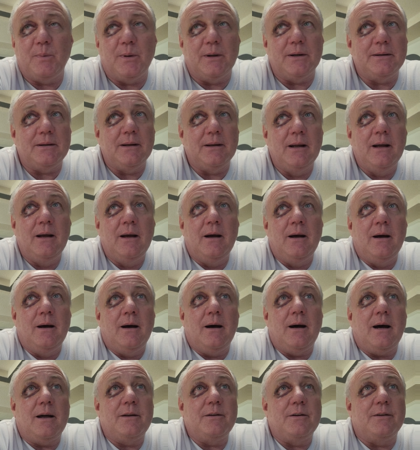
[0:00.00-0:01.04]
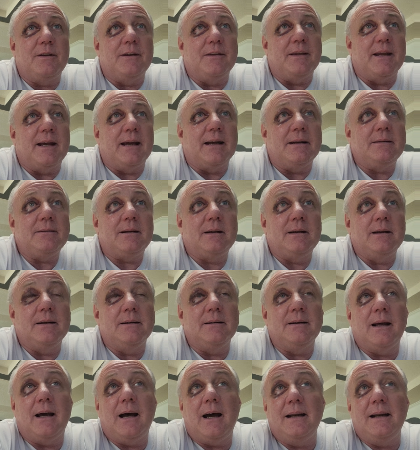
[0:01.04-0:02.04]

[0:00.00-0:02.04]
But other than that, and